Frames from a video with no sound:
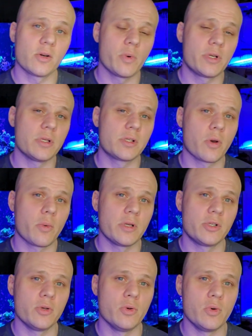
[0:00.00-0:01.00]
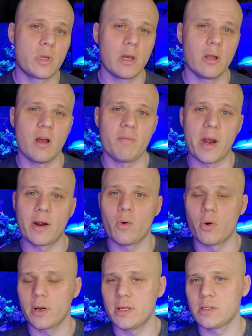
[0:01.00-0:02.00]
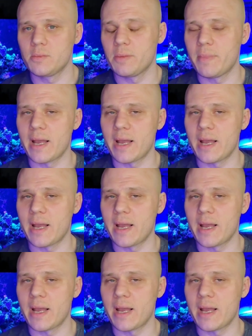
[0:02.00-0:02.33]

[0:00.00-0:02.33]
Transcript: which is going to kill off microorganisms and